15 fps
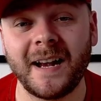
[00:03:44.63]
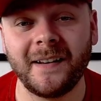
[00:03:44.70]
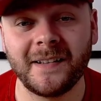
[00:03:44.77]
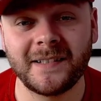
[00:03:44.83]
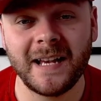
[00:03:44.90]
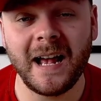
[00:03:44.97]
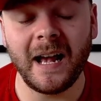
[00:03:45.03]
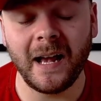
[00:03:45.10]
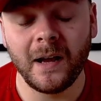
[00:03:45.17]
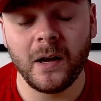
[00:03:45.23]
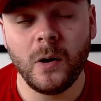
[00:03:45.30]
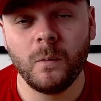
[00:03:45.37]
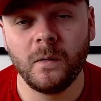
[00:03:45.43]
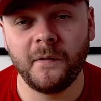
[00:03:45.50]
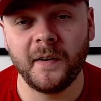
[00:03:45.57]
and attack
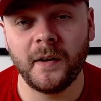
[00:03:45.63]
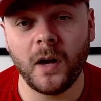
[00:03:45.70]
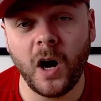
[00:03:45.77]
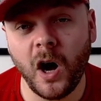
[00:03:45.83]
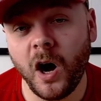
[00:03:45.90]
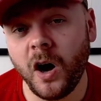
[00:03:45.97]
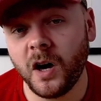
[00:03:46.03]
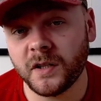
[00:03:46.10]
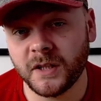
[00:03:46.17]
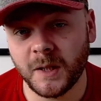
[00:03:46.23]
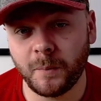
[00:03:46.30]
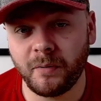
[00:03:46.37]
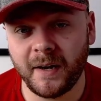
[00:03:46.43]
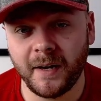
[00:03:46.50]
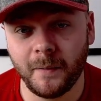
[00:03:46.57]
within the heart of the
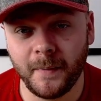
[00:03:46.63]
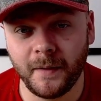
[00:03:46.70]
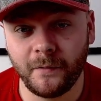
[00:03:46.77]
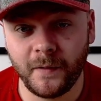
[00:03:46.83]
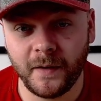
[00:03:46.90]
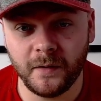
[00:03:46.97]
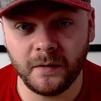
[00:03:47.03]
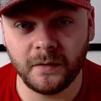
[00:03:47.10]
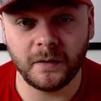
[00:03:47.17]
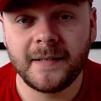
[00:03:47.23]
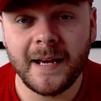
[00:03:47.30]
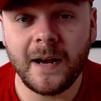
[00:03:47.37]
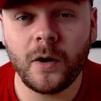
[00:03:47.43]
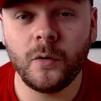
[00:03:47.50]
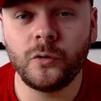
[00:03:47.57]
Brighton midfield.
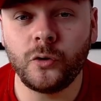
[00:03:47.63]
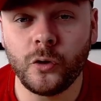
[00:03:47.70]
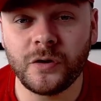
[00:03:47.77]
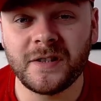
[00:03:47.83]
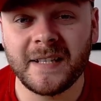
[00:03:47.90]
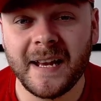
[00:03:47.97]
Thiago does